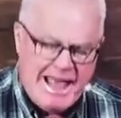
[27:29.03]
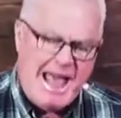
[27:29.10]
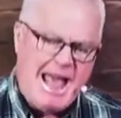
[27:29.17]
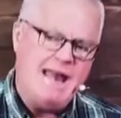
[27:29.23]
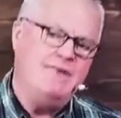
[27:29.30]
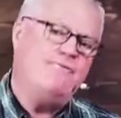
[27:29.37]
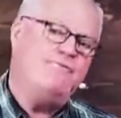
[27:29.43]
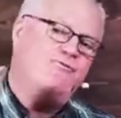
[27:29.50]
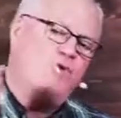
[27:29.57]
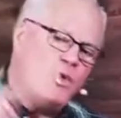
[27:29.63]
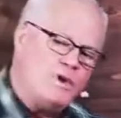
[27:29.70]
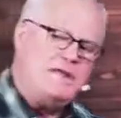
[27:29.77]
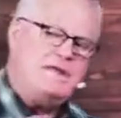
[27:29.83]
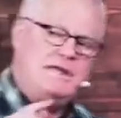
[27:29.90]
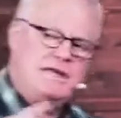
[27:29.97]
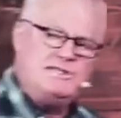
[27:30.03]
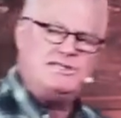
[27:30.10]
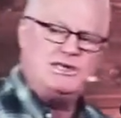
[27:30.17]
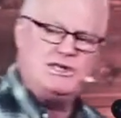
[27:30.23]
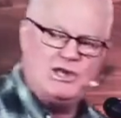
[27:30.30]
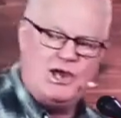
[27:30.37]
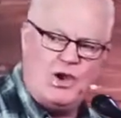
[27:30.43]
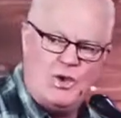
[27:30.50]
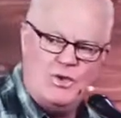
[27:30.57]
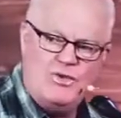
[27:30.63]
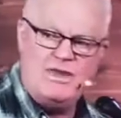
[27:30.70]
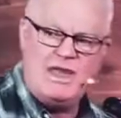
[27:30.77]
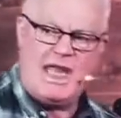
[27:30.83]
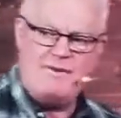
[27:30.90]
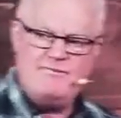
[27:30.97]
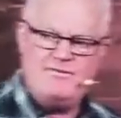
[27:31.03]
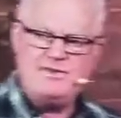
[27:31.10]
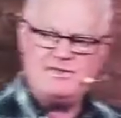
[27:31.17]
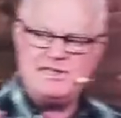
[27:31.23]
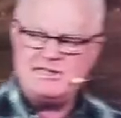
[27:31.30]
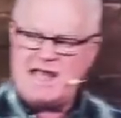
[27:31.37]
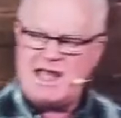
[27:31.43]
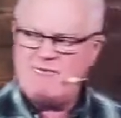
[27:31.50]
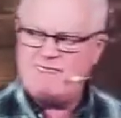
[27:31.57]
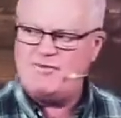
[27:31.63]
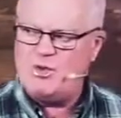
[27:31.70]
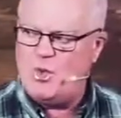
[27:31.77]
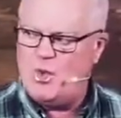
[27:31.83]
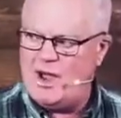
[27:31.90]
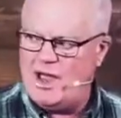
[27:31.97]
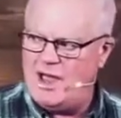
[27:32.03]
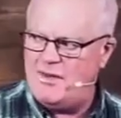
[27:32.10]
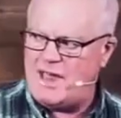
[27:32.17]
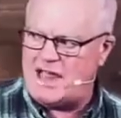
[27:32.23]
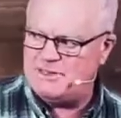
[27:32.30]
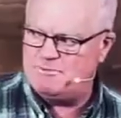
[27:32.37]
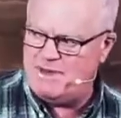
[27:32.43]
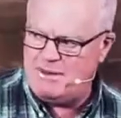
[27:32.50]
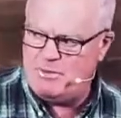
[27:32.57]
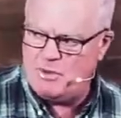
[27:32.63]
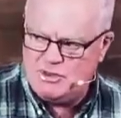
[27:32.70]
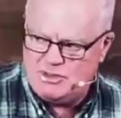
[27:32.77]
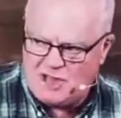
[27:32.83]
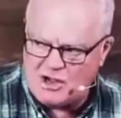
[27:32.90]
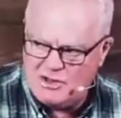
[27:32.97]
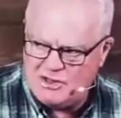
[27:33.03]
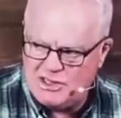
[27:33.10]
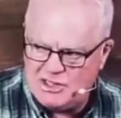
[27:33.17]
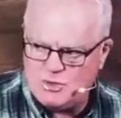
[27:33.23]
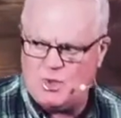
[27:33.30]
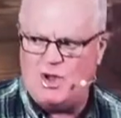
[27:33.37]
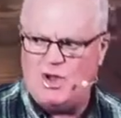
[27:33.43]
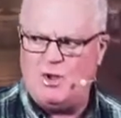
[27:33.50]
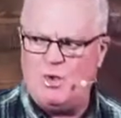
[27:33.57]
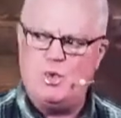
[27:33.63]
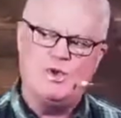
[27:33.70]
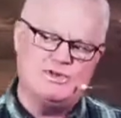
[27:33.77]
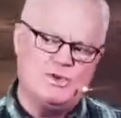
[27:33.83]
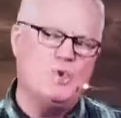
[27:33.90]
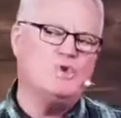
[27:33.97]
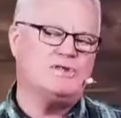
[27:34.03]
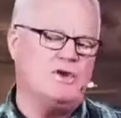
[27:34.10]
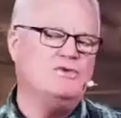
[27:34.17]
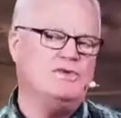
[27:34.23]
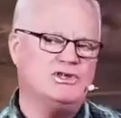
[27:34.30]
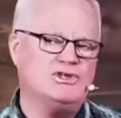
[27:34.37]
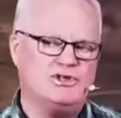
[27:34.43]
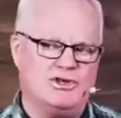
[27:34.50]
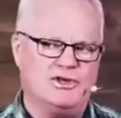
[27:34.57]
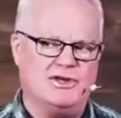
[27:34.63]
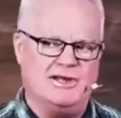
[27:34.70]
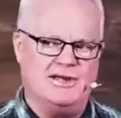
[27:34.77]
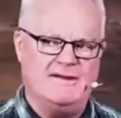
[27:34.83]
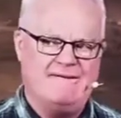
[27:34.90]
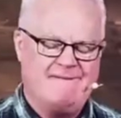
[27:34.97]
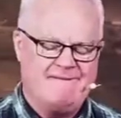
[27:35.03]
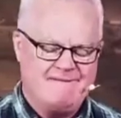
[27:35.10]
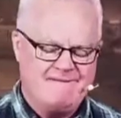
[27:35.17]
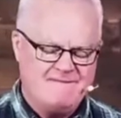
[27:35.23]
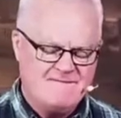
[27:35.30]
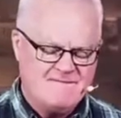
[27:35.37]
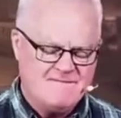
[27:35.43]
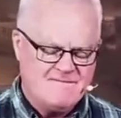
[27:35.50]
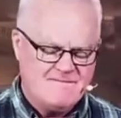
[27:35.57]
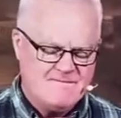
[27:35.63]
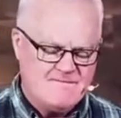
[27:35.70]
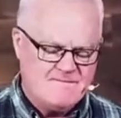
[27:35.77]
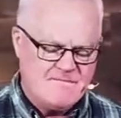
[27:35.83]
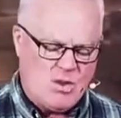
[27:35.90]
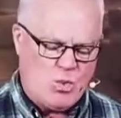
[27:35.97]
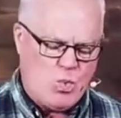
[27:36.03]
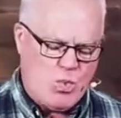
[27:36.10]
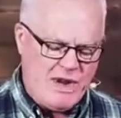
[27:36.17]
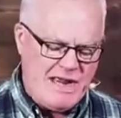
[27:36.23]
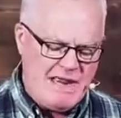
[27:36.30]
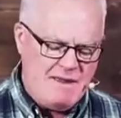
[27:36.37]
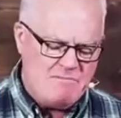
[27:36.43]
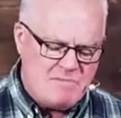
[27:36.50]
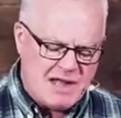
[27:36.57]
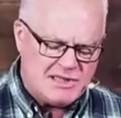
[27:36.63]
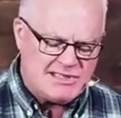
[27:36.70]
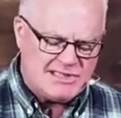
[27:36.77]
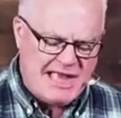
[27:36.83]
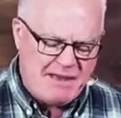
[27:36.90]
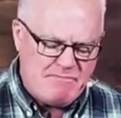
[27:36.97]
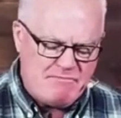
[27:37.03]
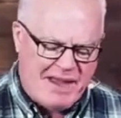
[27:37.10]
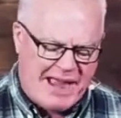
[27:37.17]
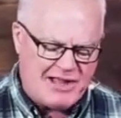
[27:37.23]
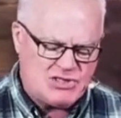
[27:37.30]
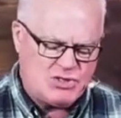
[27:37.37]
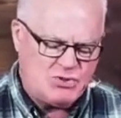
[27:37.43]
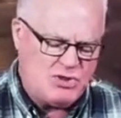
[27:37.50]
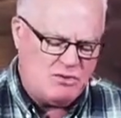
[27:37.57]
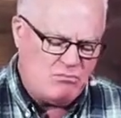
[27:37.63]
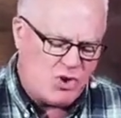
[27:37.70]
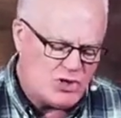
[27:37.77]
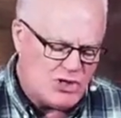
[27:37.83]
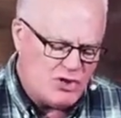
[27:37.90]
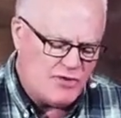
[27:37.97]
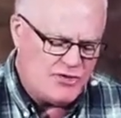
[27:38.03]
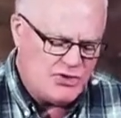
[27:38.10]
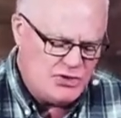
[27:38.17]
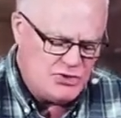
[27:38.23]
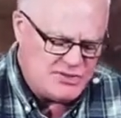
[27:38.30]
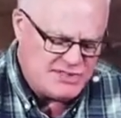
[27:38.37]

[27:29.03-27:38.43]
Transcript: And 40 years ago, the emphasis everywhere as people dug this well was also this journey. That we must get back to the model of the New